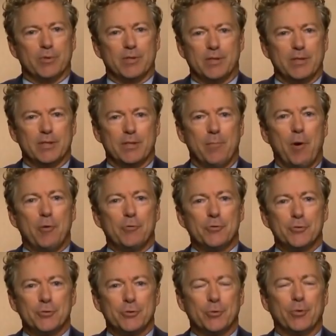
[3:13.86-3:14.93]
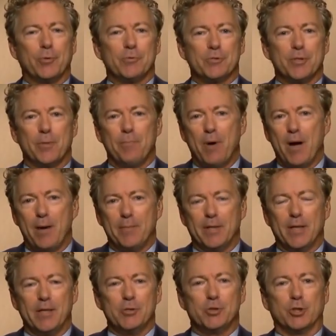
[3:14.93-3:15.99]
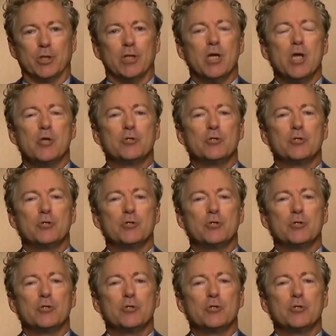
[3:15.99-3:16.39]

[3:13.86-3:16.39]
What they did to Martha Stewart was an abomination.